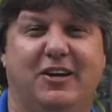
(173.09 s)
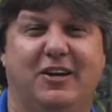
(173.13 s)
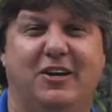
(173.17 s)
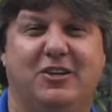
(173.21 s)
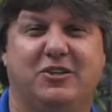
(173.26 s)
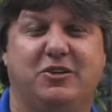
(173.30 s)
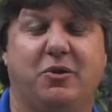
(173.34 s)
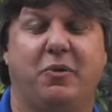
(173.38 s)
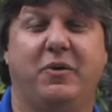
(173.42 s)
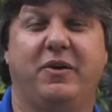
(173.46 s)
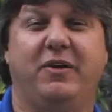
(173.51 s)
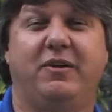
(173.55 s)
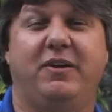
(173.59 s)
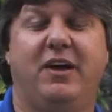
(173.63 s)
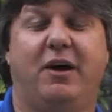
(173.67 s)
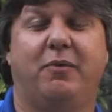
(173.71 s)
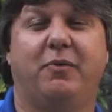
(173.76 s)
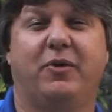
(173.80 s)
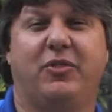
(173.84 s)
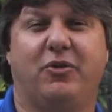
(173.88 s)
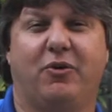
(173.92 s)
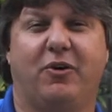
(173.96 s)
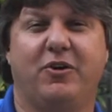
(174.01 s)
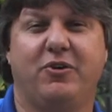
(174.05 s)
So when you're done
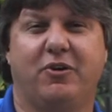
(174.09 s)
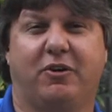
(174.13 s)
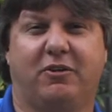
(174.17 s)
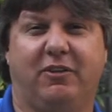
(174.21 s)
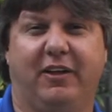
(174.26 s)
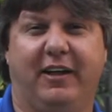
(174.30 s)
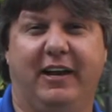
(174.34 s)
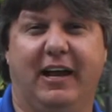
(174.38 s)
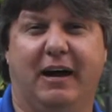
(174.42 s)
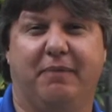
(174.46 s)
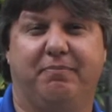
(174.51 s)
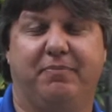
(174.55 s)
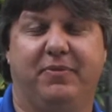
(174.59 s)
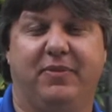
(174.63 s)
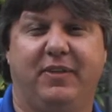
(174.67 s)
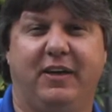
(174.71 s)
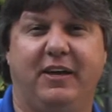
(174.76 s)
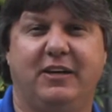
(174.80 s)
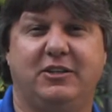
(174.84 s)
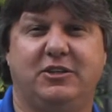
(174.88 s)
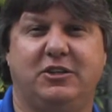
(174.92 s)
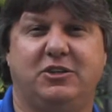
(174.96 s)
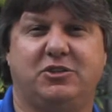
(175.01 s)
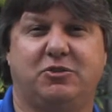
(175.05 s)
with all your cleanup, the
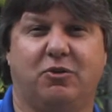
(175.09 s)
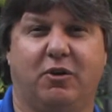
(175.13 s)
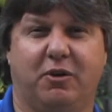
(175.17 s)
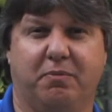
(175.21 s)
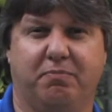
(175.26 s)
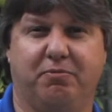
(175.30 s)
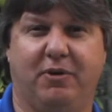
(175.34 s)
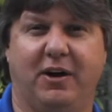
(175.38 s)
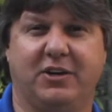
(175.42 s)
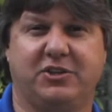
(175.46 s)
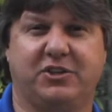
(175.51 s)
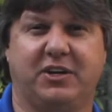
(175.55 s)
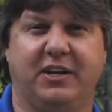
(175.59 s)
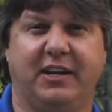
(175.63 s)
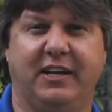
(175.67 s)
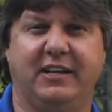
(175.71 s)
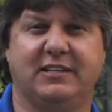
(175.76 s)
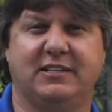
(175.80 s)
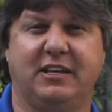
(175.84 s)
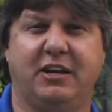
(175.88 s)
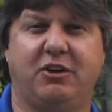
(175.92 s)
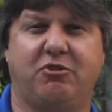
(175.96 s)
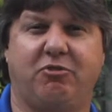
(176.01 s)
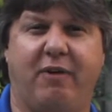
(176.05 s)
Easy Sorter brush can
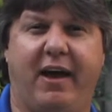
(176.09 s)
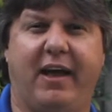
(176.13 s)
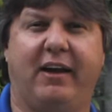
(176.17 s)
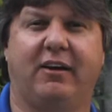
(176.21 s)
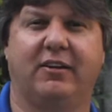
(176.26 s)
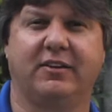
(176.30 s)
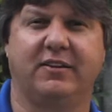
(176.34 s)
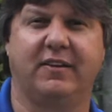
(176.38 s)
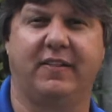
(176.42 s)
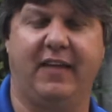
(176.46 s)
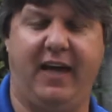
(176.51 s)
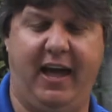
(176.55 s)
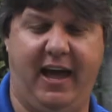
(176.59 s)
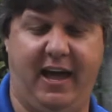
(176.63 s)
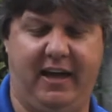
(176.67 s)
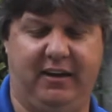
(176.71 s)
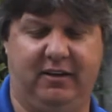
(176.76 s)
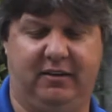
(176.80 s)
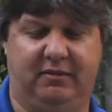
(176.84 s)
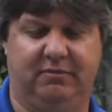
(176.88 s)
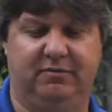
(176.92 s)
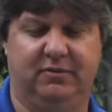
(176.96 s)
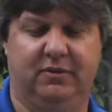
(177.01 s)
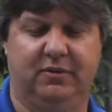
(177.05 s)
easily cradle into the
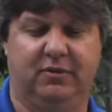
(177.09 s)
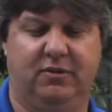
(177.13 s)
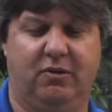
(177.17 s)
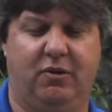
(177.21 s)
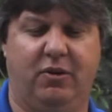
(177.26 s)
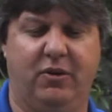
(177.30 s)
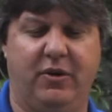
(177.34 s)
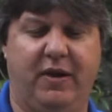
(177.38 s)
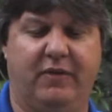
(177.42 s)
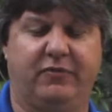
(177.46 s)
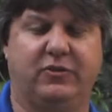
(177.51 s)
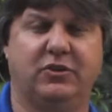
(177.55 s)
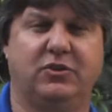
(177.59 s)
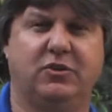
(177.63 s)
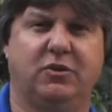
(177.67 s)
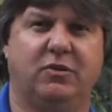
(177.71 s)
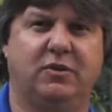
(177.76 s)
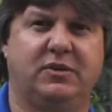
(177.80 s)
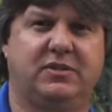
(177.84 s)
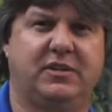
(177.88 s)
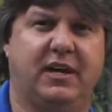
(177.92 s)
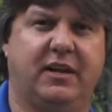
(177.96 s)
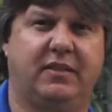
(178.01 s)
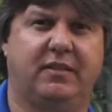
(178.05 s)
handle. All you have to do
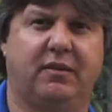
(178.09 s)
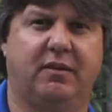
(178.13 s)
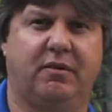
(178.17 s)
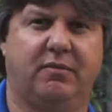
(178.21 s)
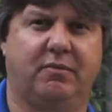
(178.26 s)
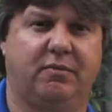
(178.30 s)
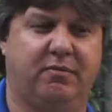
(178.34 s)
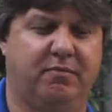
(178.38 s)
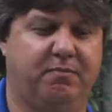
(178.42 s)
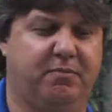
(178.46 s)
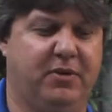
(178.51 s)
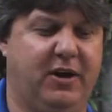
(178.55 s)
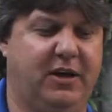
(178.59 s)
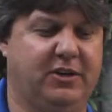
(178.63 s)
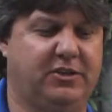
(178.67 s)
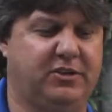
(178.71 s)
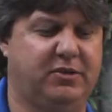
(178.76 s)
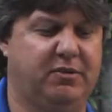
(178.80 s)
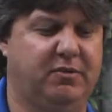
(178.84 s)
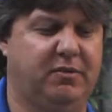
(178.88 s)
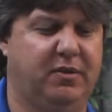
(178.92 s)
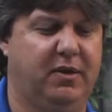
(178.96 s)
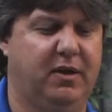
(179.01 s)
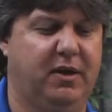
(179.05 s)
is take the brush,
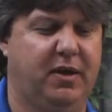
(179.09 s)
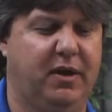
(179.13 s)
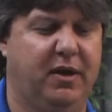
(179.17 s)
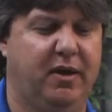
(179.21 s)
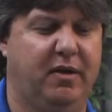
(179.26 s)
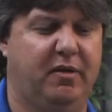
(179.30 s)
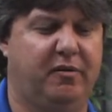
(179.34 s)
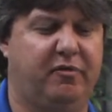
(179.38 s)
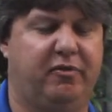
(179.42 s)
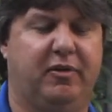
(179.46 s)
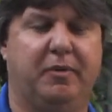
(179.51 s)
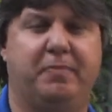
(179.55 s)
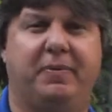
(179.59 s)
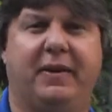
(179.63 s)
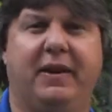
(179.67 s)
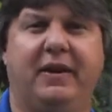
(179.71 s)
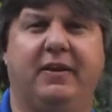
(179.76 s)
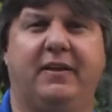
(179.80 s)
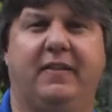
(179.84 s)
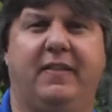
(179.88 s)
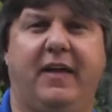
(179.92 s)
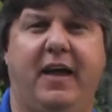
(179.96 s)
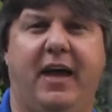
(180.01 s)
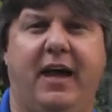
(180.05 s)
flip it
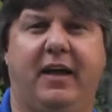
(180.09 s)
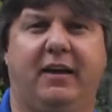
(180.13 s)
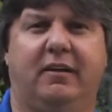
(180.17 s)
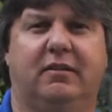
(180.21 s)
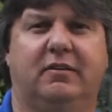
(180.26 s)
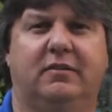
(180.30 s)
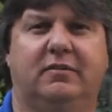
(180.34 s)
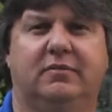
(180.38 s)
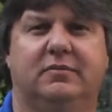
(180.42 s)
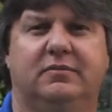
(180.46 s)
into the handle,